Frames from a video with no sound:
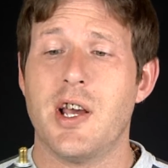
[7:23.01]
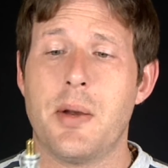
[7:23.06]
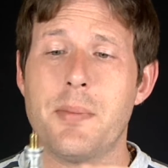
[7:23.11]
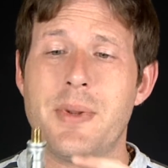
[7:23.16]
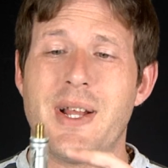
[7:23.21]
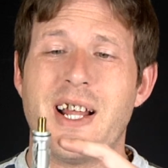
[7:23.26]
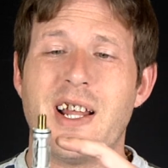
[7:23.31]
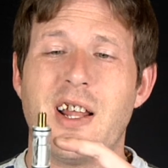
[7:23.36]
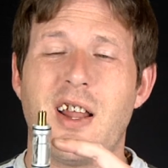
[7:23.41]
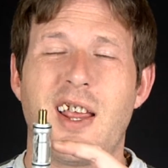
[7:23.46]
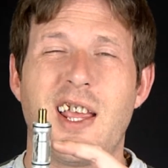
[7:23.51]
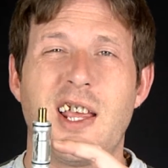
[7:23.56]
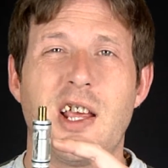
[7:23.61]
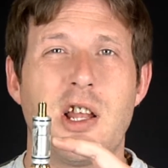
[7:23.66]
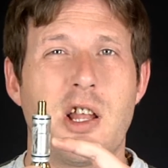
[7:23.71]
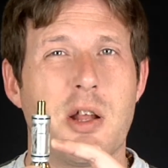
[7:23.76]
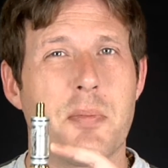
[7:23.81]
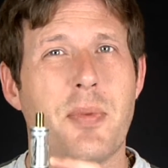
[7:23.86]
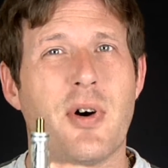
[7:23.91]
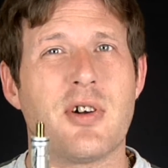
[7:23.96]
but then
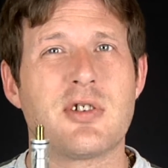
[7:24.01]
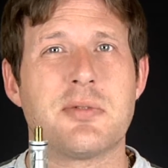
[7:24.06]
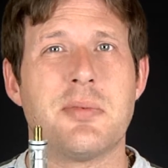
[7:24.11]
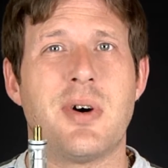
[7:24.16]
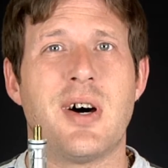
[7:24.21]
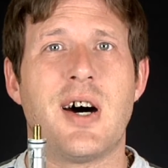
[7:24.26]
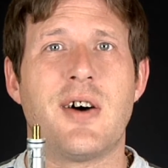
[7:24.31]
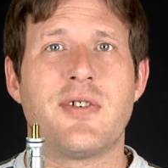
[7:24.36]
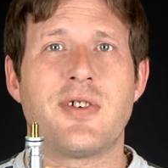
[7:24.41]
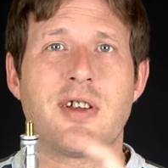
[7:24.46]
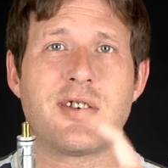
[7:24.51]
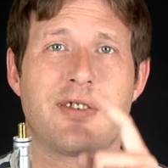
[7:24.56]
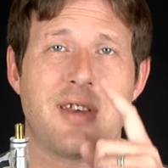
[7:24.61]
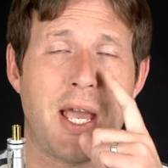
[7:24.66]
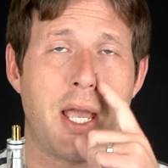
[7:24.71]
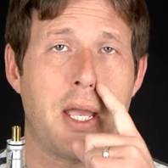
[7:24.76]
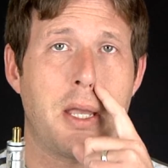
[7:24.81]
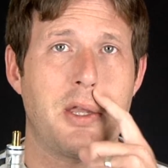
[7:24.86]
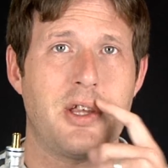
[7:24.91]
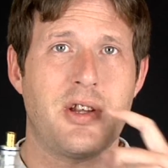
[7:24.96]
the bottom half of the
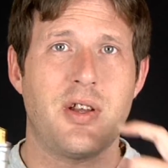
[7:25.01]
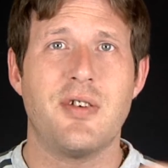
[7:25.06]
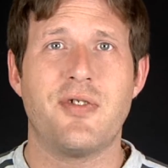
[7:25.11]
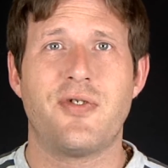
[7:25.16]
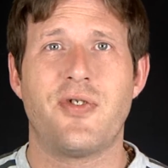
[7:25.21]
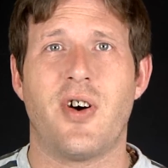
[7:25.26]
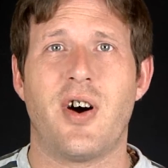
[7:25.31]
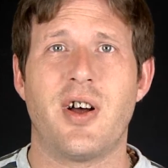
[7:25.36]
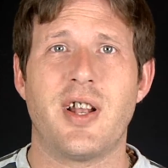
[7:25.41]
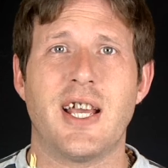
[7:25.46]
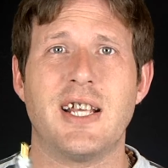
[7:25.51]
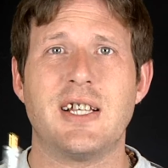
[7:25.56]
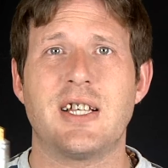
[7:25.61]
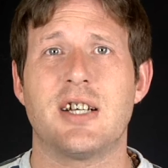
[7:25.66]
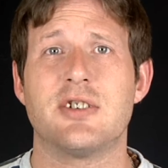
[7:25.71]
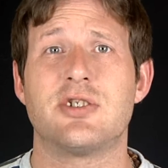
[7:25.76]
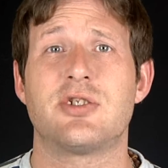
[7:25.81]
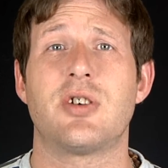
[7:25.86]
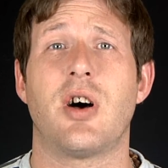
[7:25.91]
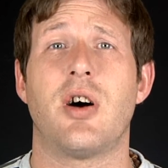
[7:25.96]
tank you do find that it
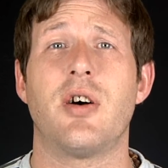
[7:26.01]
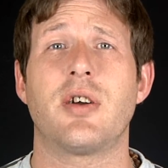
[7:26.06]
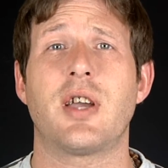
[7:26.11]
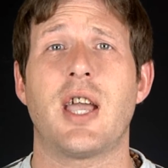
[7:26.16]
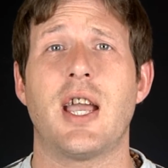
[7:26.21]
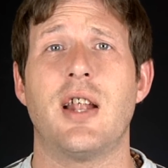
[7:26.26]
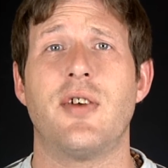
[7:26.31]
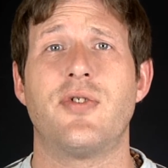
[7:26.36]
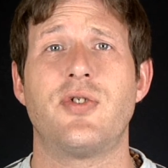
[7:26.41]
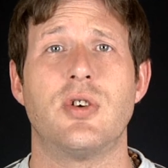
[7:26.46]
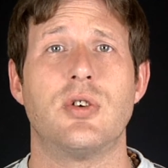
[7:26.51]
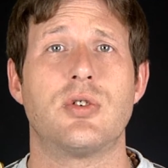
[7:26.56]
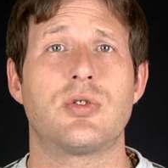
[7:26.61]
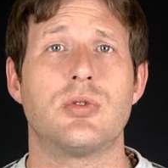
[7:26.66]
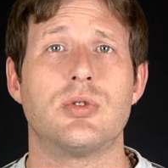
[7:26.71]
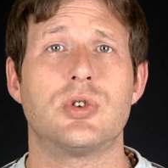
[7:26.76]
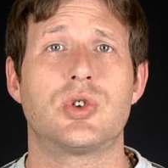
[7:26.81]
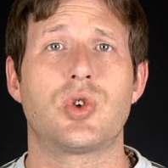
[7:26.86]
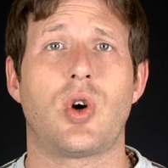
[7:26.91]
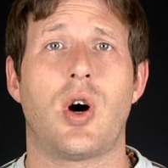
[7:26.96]
does start getting a few
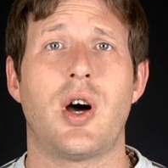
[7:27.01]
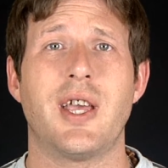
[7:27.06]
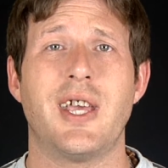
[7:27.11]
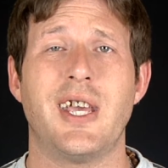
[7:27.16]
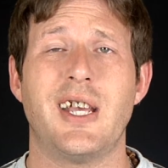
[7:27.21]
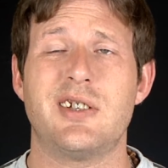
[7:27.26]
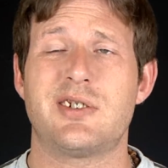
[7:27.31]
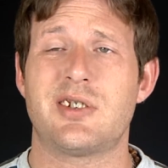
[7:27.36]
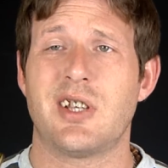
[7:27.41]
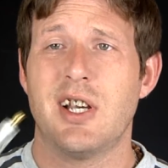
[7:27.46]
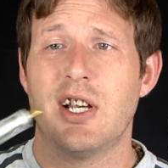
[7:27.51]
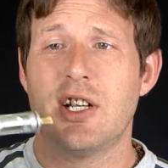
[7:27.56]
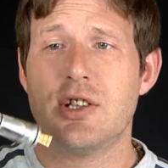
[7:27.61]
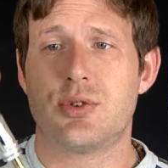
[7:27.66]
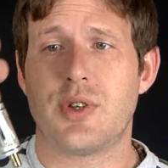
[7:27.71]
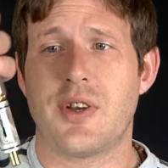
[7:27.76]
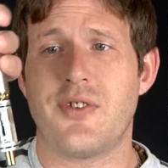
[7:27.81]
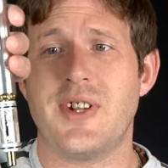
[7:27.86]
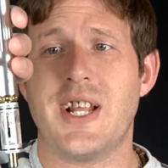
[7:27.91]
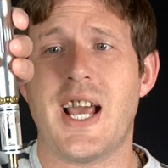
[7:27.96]
sort of dry hits,
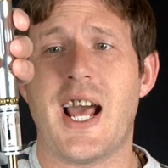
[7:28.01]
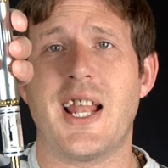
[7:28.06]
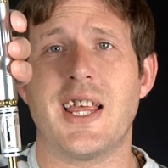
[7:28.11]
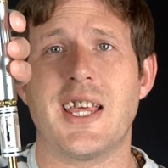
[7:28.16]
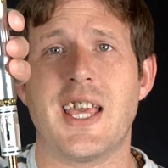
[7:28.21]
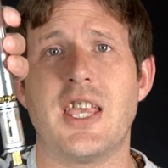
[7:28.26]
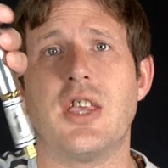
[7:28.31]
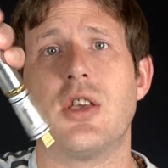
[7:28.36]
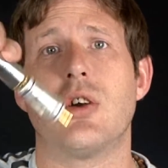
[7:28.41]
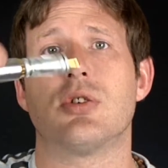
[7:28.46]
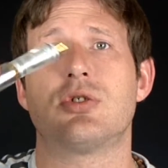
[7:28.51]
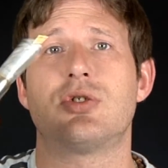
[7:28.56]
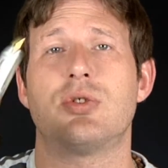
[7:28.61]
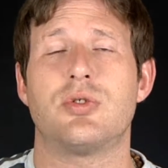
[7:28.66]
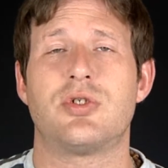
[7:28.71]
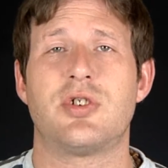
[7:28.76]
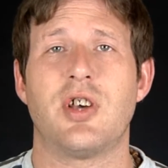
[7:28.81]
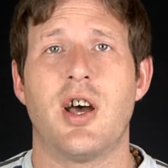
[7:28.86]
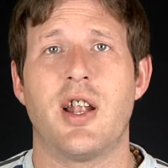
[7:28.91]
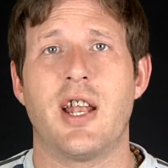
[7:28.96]
so every now and again you've got to
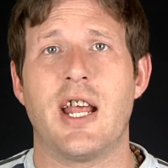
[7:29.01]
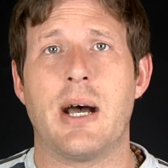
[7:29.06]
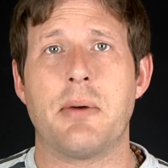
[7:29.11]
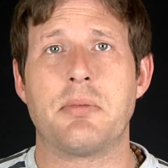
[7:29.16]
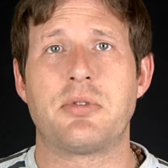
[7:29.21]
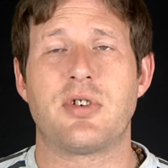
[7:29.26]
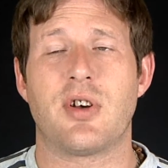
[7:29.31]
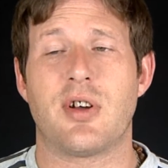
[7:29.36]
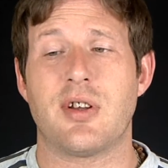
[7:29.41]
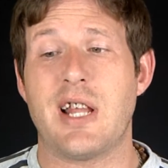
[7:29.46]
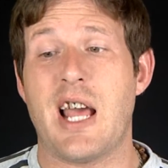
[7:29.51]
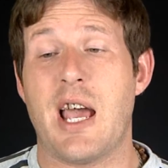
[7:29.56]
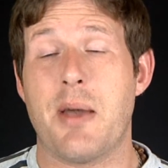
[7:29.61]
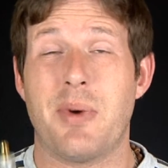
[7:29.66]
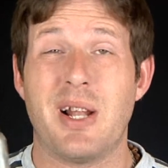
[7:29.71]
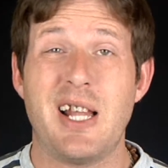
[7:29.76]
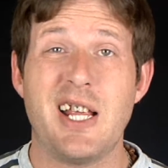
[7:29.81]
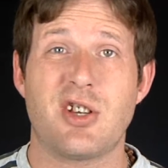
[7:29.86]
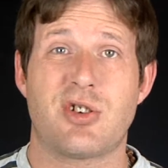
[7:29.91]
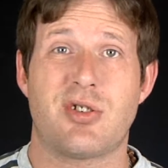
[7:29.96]
sort of turn it upside down,
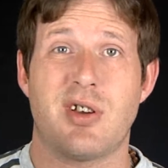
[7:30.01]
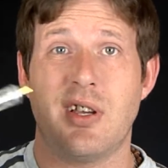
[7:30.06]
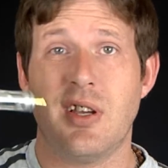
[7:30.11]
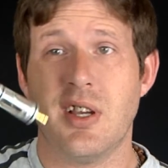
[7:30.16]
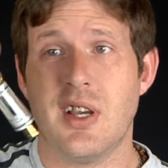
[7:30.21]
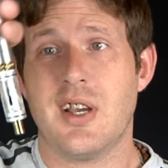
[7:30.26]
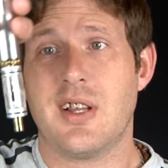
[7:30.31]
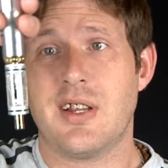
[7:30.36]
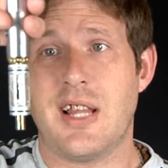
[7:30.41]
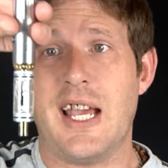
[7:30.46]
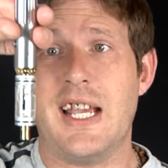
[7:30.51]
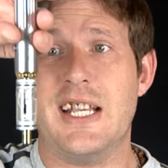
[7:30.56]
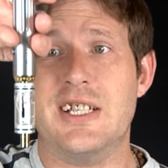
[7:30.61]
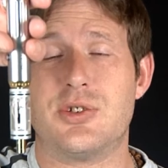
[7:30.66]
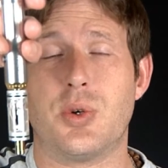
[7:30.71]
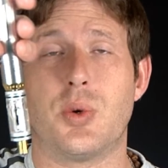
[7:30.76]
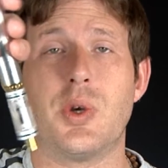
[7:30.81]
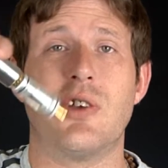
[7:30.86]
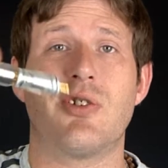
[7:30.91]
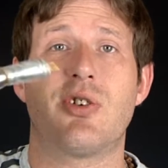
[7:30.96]
but literally that
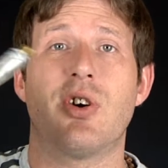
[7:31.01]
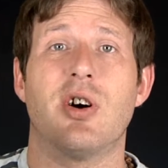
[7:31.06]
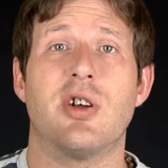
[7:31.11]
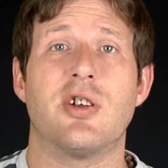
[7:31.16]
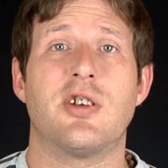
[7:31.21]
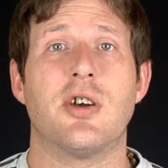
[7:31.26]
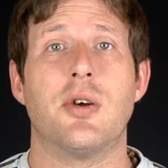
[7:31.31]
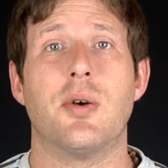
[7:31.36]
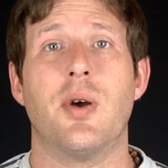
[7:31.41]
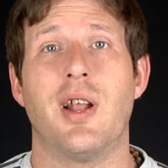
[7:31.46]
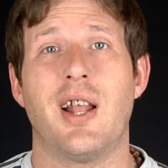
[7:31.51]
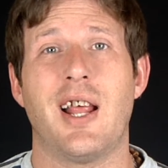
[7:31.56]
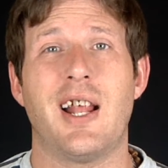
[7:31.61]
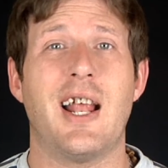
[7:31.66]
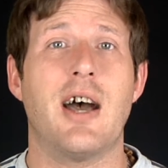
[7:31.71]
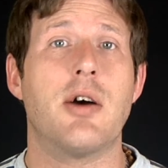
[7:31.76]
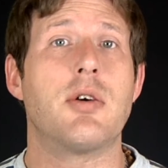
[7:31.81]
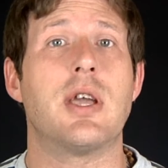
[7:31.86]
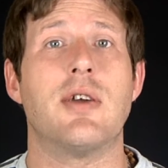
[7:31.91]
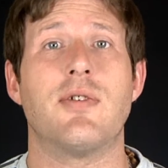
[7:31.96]
is all you've got to do, and then
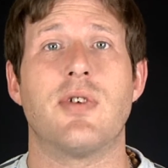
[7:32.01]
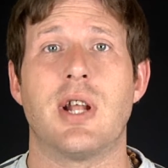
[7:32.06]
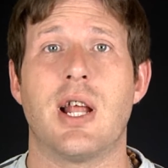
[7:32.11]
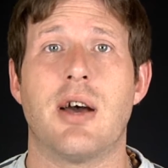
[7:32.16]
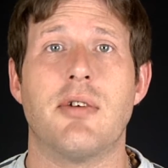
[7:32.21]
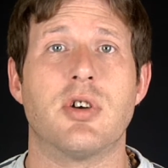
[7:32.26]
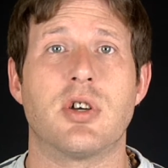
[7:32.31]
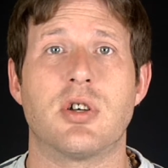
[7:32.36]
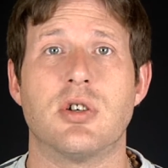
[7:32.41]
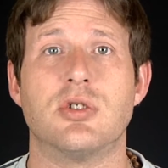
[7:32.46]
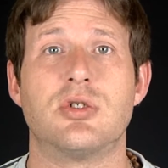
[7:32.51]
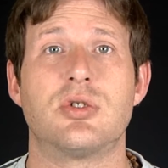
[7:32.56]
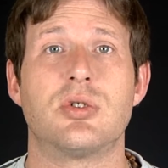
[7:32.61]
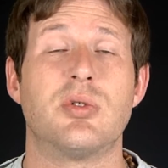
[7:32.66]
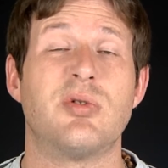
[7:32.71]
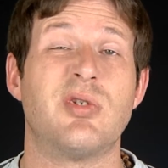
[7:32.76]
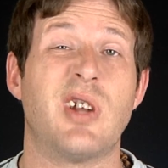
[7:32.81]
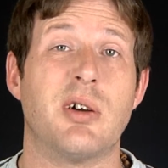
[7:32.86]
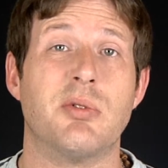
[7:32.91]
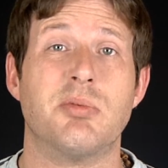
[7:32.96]
that'll give you another good
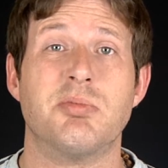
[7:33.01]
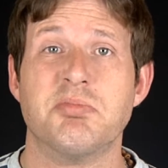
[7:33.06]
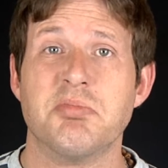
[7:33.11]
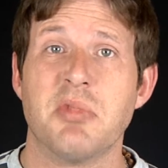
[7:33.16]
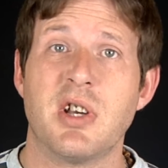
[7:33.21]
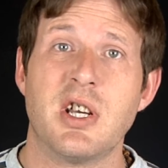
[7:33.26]
sort of, you know,